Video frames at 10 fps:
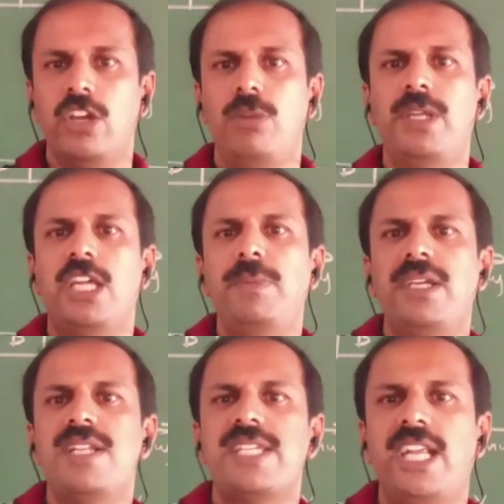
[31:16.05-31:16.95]
They will be
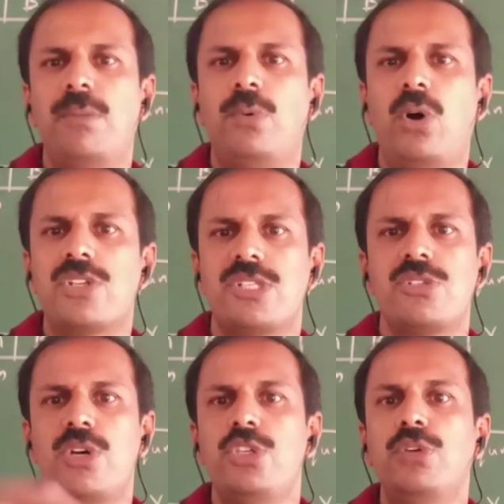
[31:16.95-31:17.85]
keeping inside a
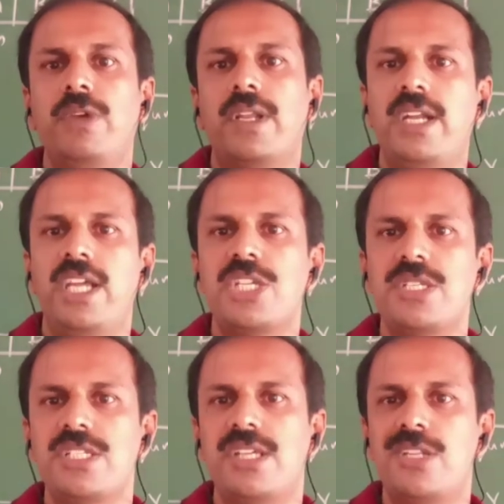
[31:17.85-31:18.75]
box. So UV
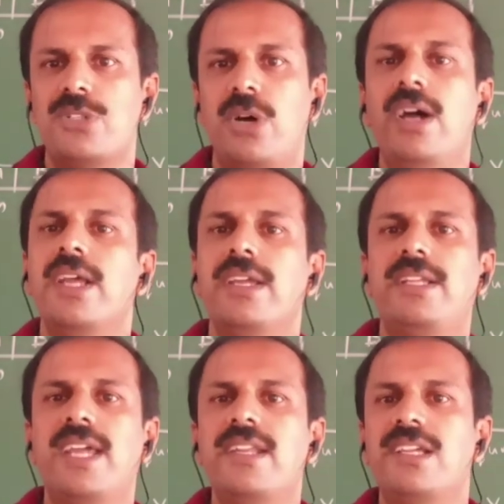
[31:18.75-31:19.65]
radiation is there, so
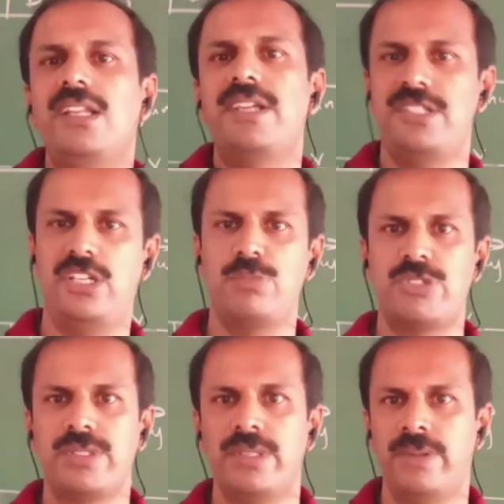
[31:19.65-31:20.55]
it can kill the
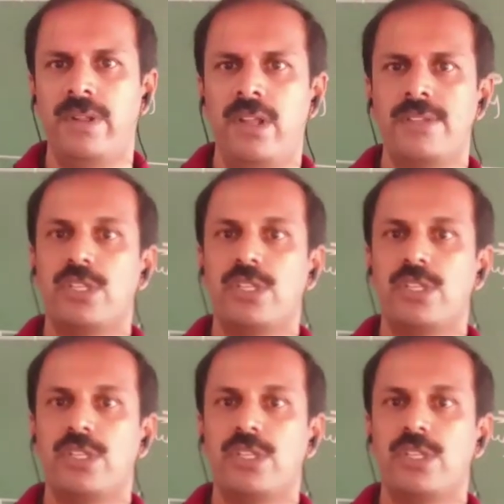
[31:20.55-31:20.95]
germs.